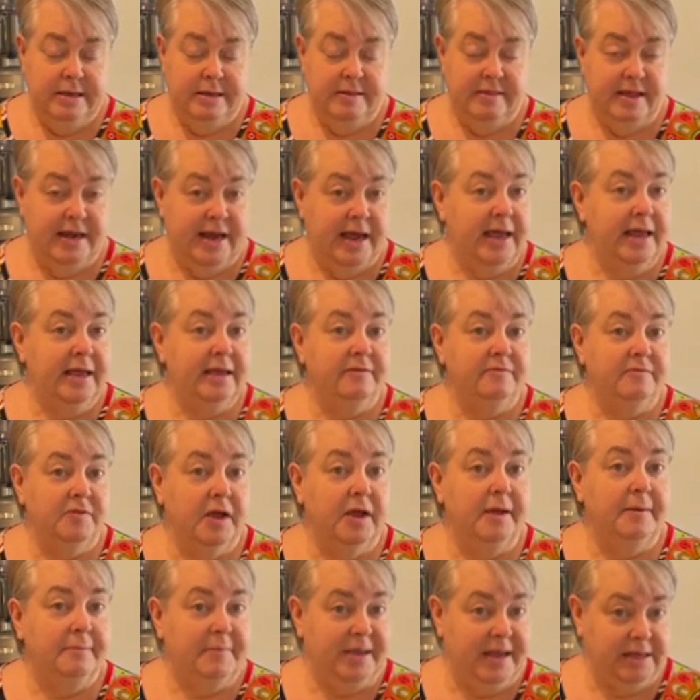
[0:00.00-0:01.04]
that I have
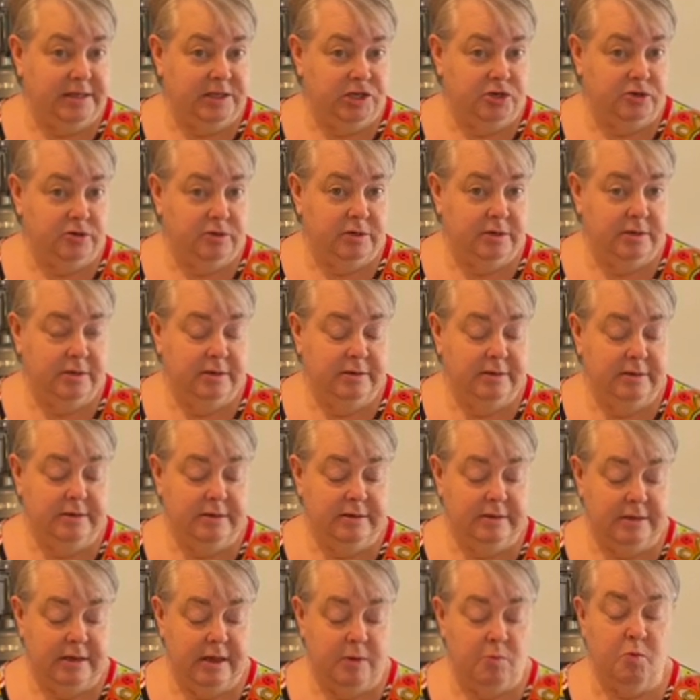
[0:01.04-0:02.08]
not mastered.
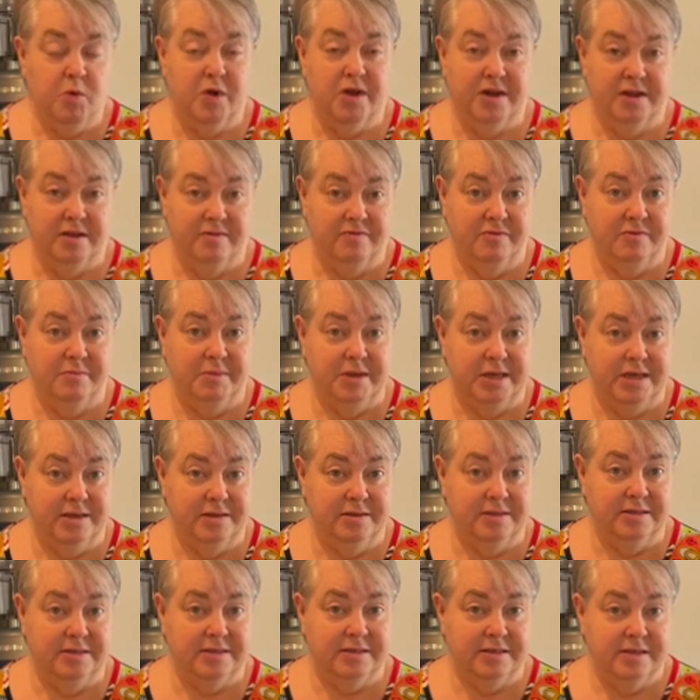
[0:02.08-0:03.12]
And one of them
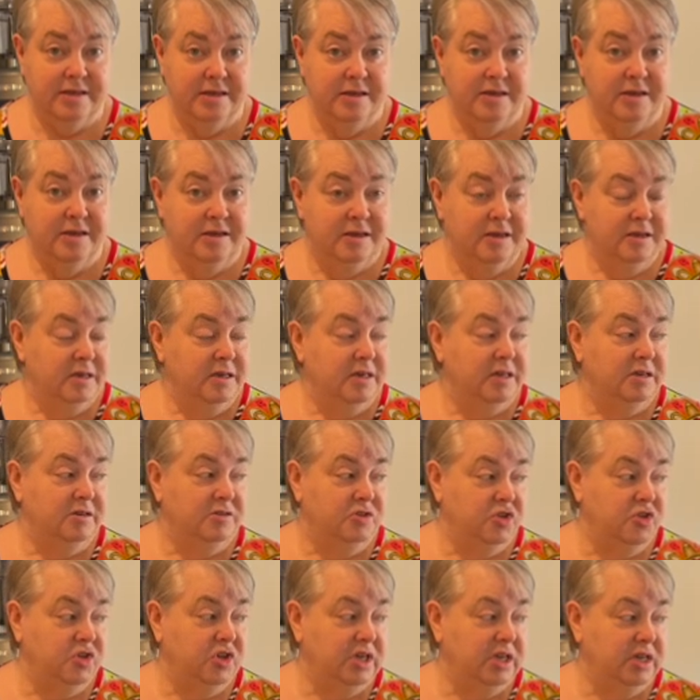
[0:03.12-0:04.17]
is
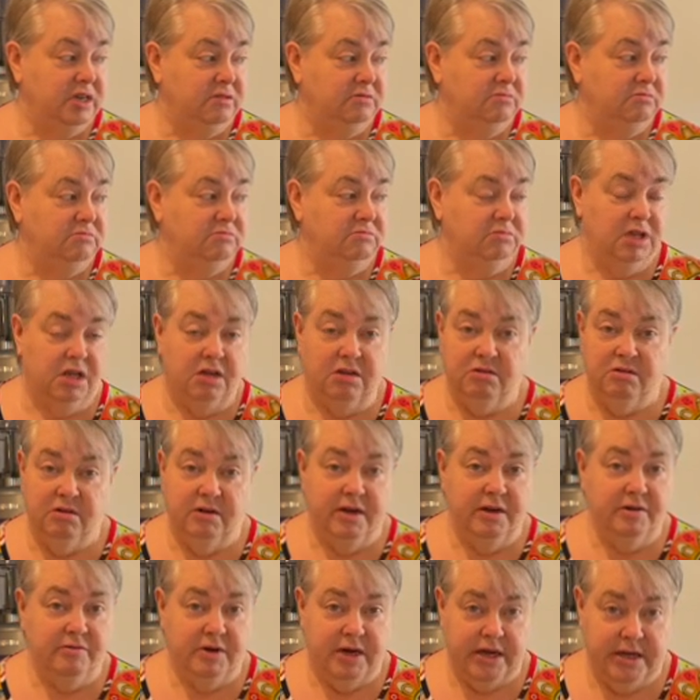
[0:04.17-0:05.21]
cooking long
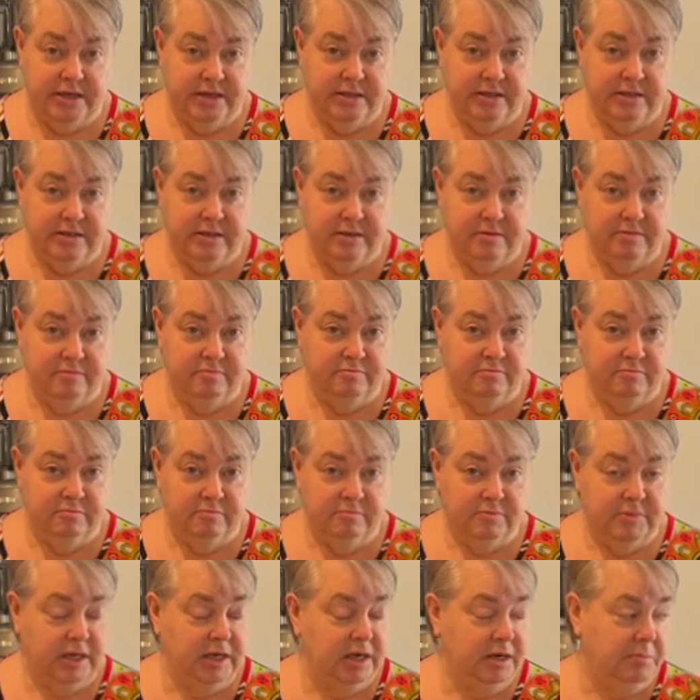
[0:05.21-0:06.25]
grain rice
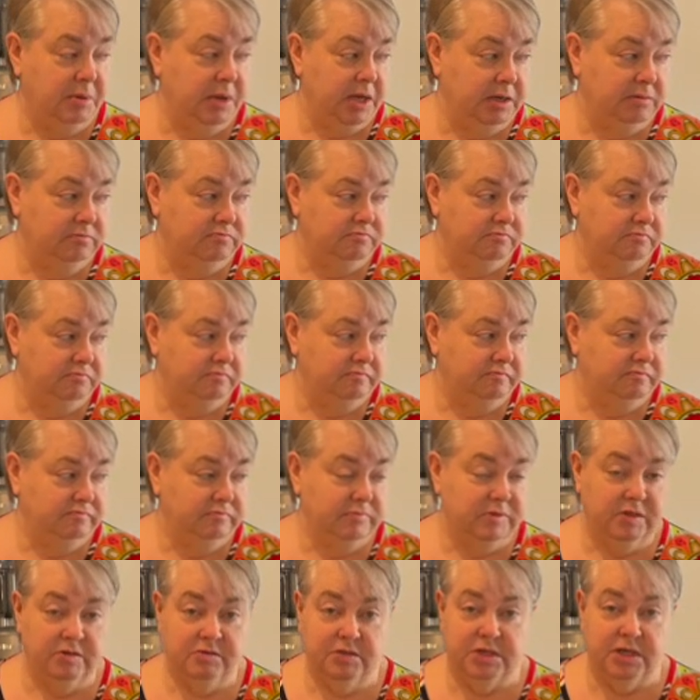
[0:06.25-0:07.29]
in a pot
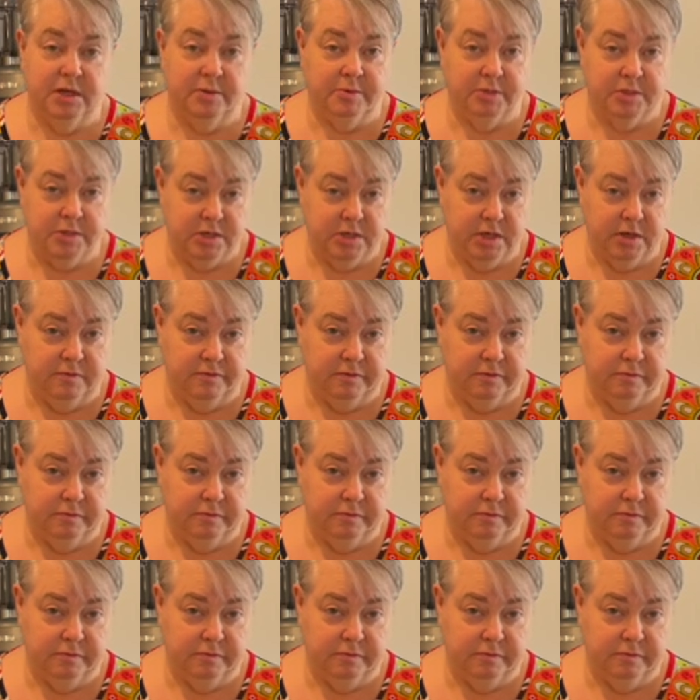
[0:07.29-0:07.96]
on the top of the stove.